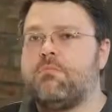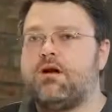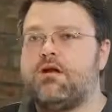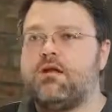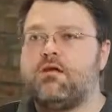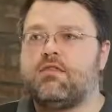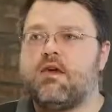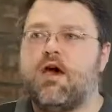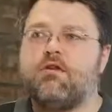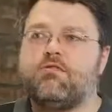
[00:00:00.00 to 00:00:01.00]
But
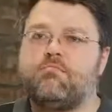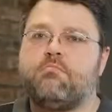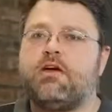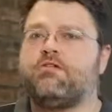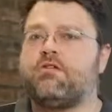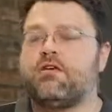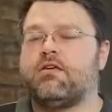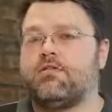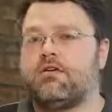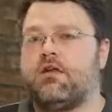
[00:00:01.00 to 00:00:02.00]
the other
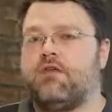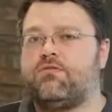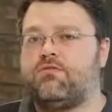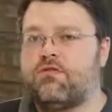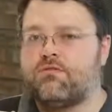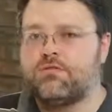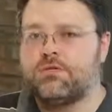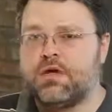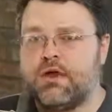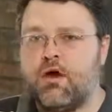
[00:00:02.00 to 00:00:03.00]
metric that a lot of
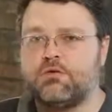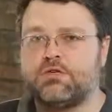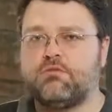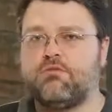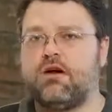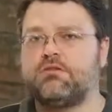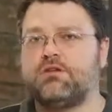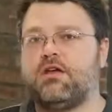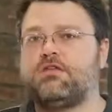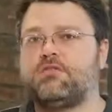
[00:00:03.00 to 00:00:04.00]
servers and hosting
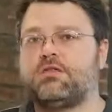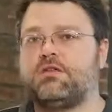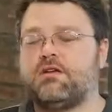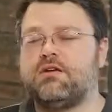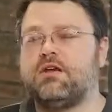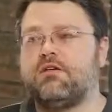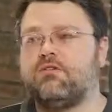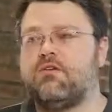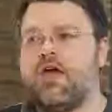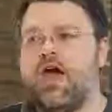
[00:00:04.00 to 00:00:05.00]
providers are interested in is